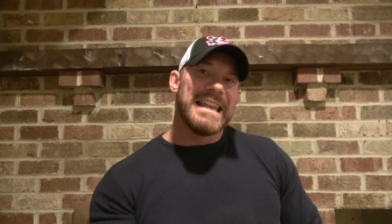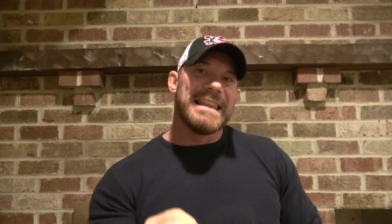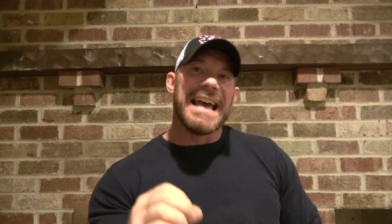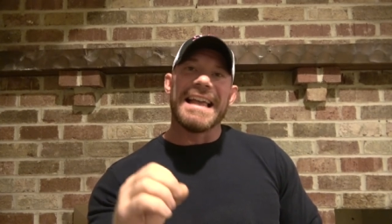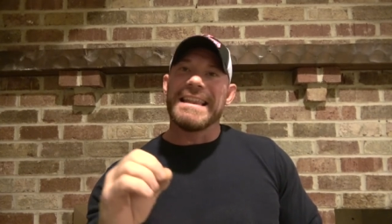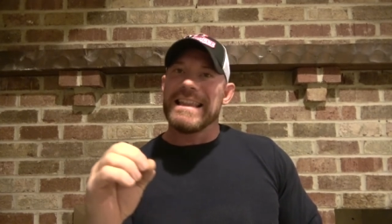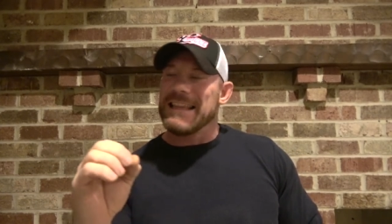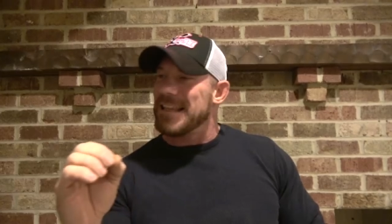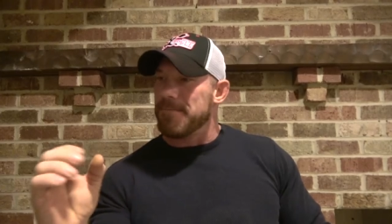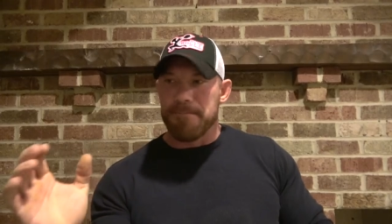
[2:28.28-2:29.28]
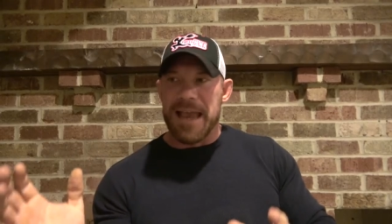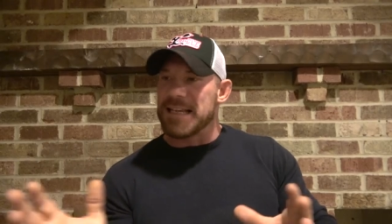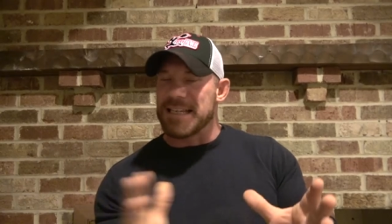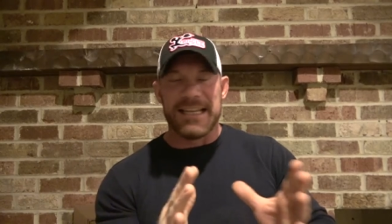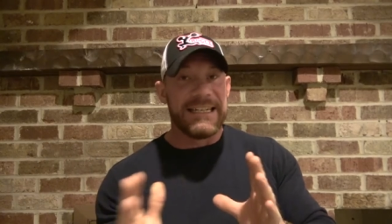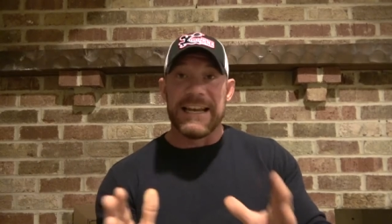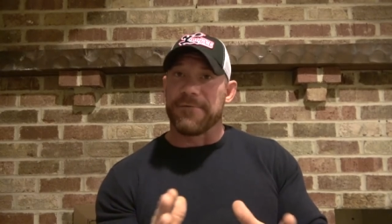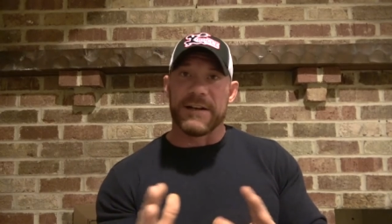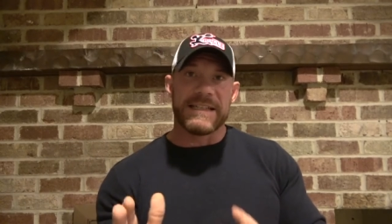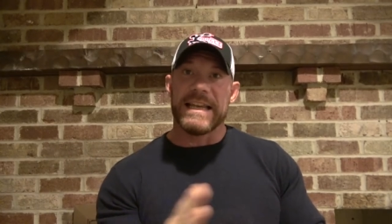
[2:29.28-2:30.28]
that makes the
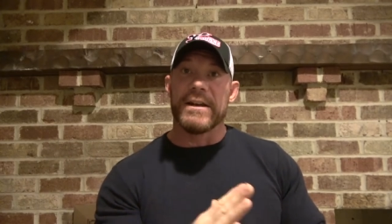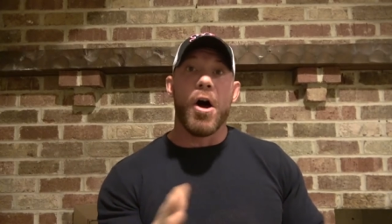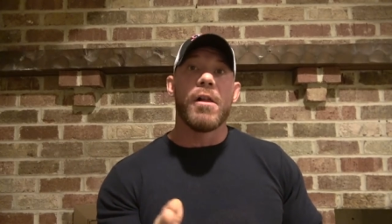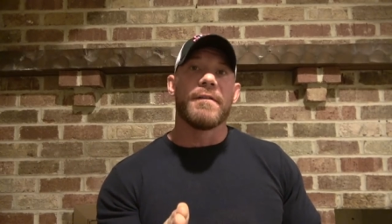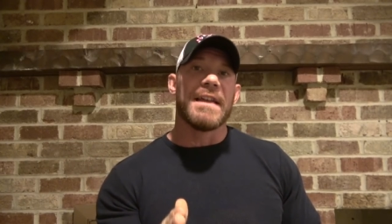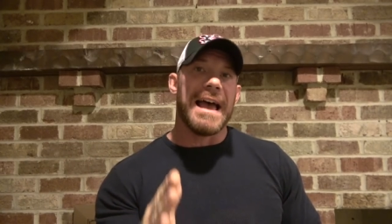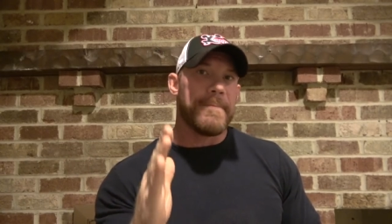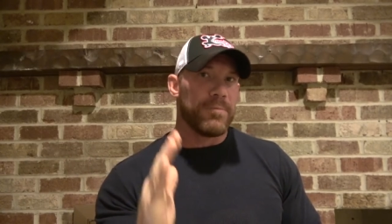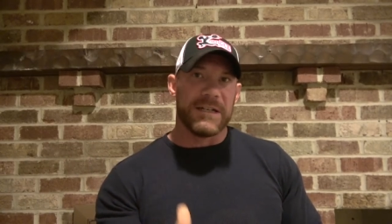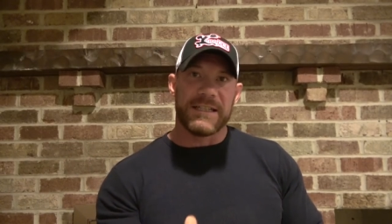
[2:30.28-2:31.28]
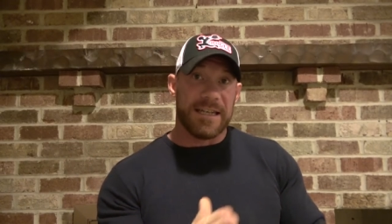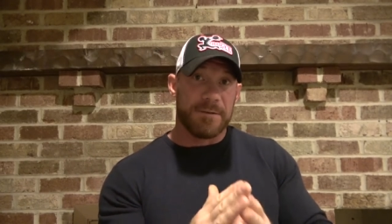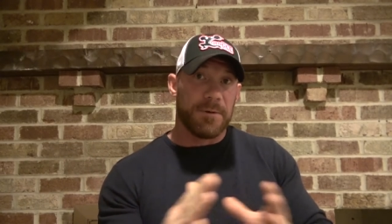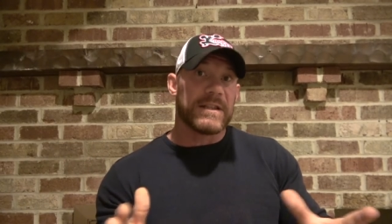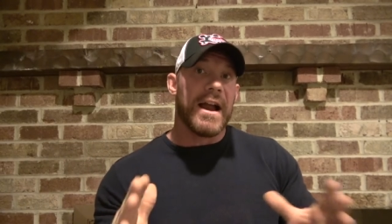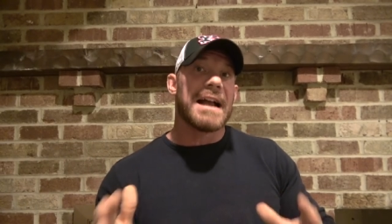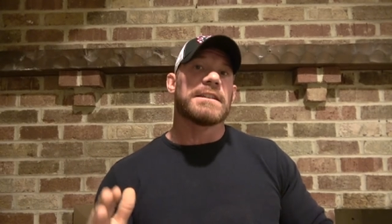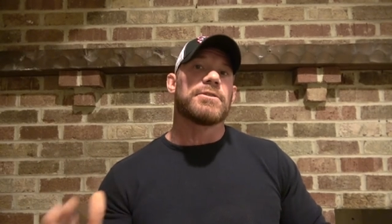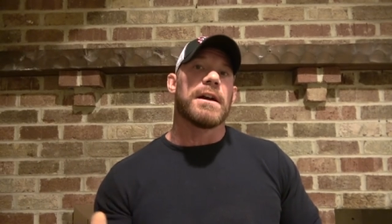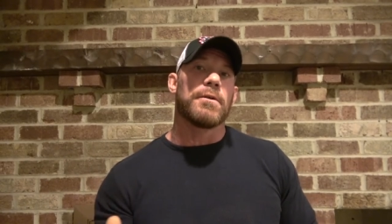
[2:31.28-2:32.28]
difference in all of that, which is what they're
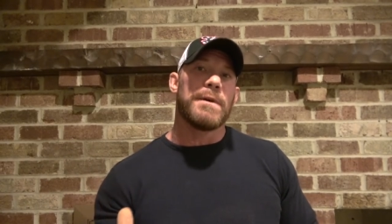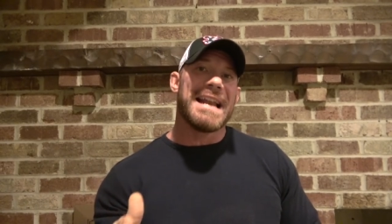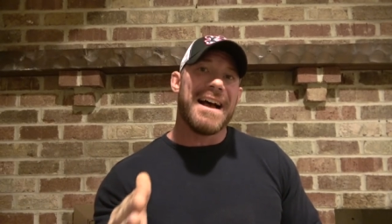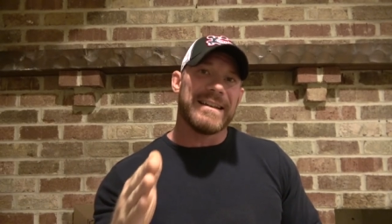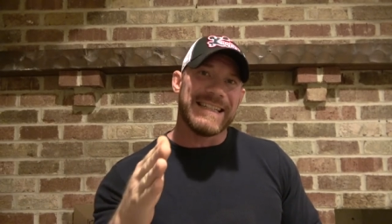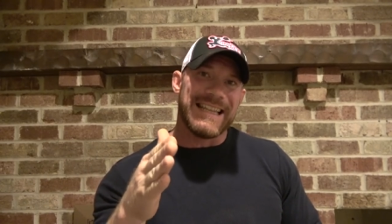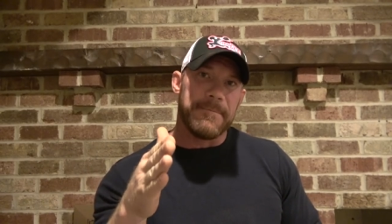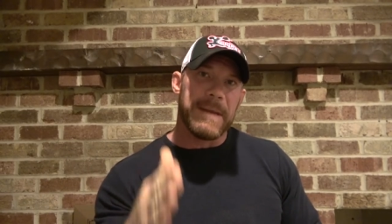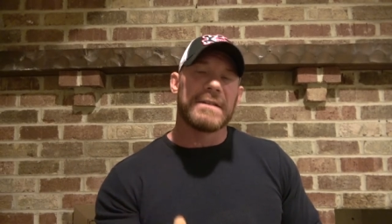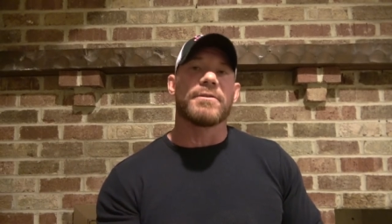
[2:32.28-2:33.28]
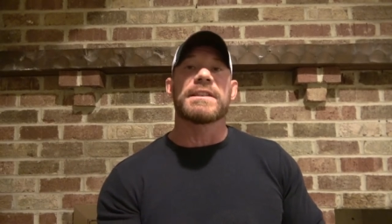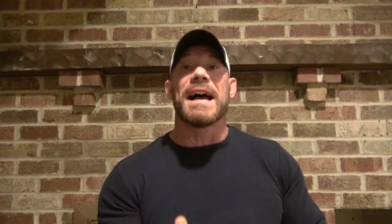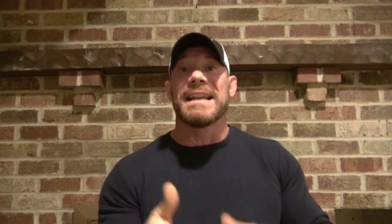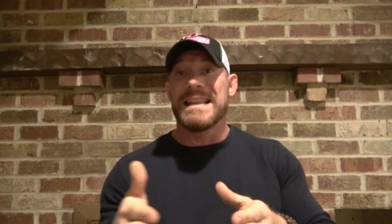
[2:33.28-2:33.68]
actually trying to weed out, is the mental side.